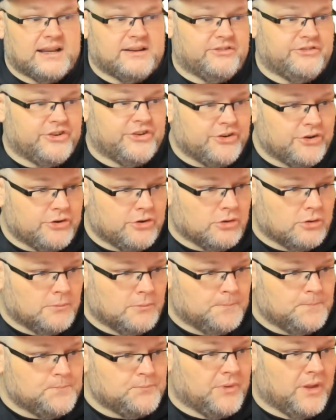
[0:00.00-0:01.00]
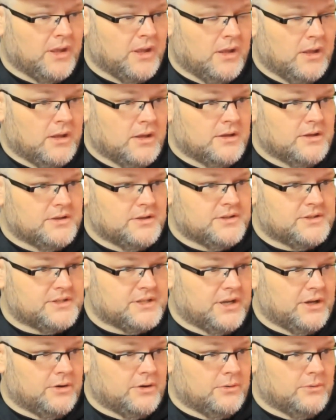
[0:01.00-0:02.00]
of Google.
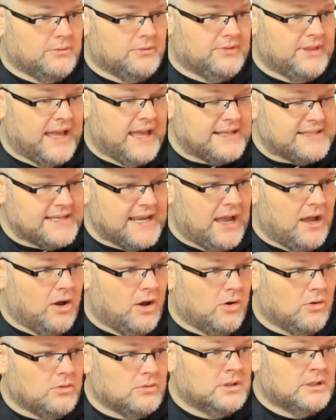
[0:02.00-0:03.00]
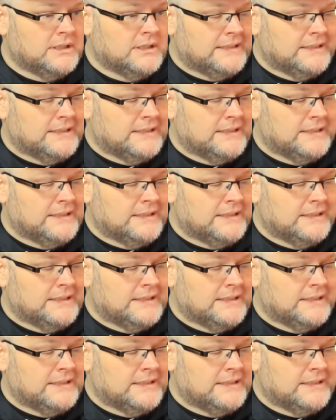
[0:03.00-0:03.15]
So that's how